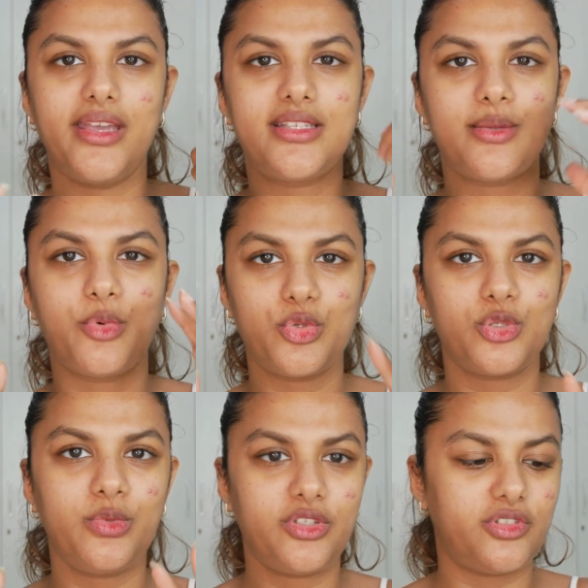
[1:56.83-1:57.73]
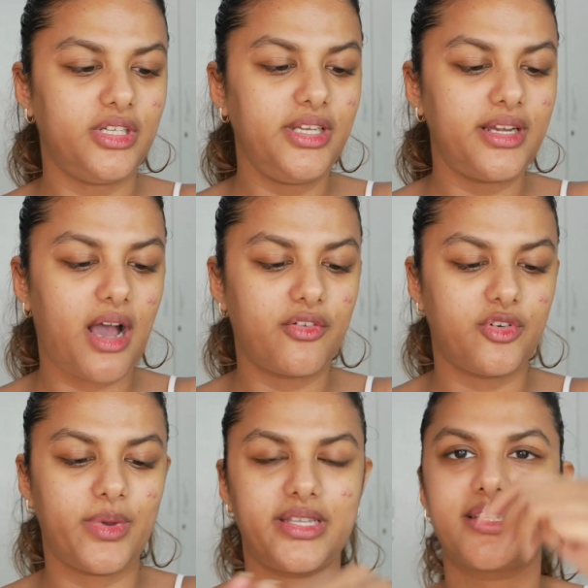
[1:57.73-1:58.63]
is supposed to be really dark
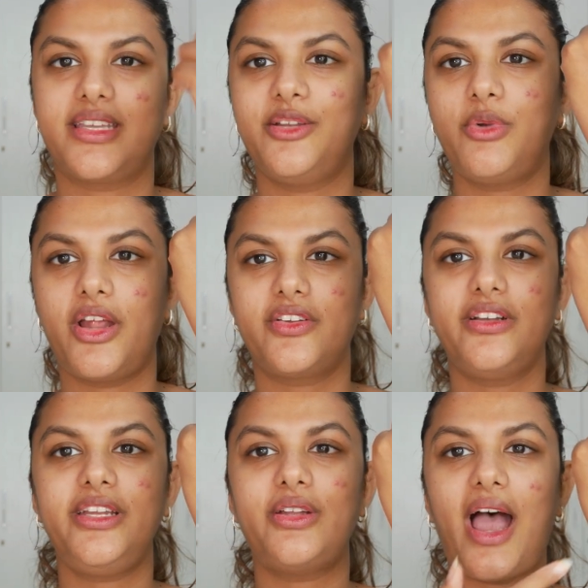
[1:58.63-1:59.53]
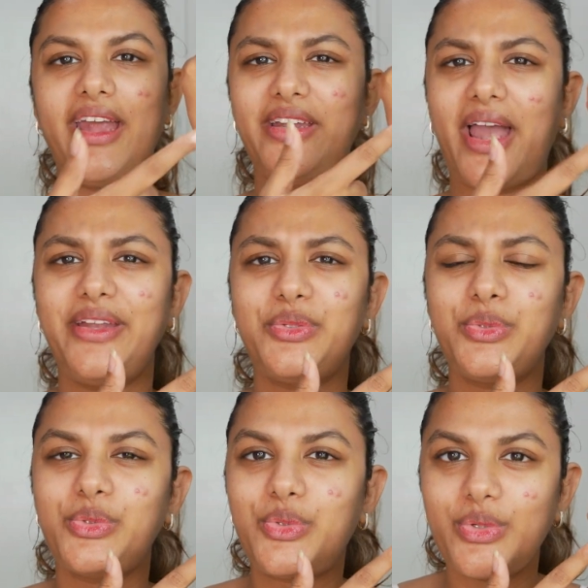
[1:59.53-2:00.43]
for my skin, but I
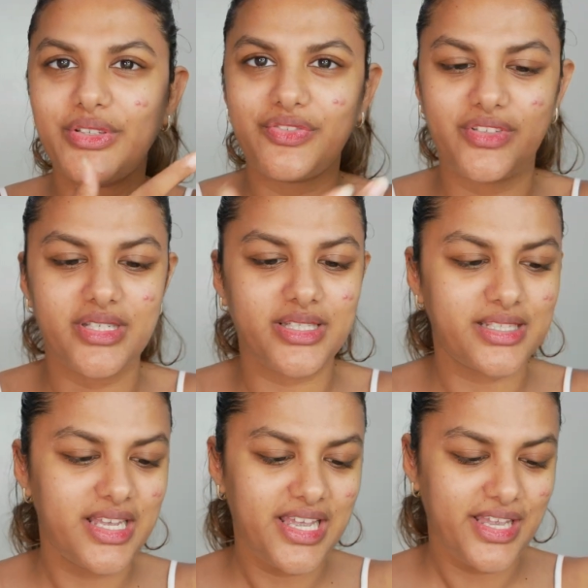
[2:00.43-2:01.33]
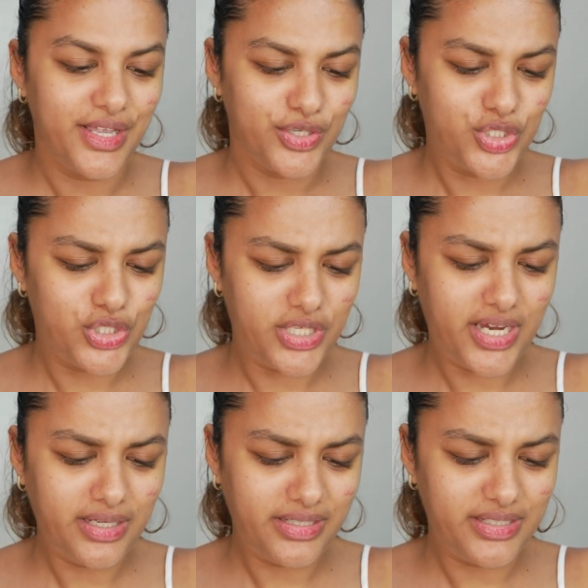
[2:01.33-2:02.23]
don't know if this
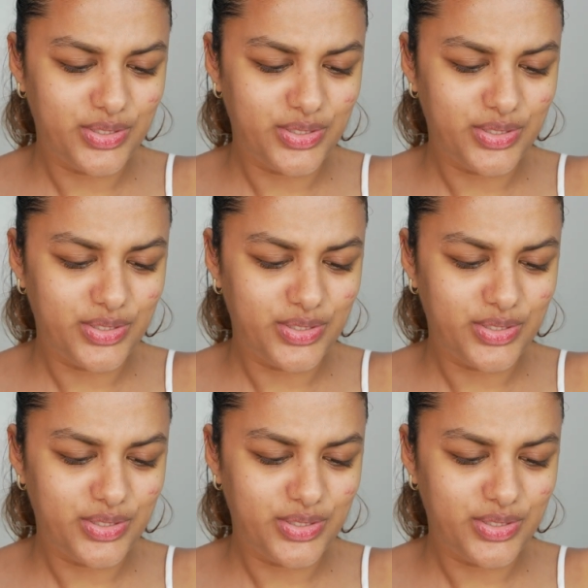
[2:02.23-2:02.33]
shade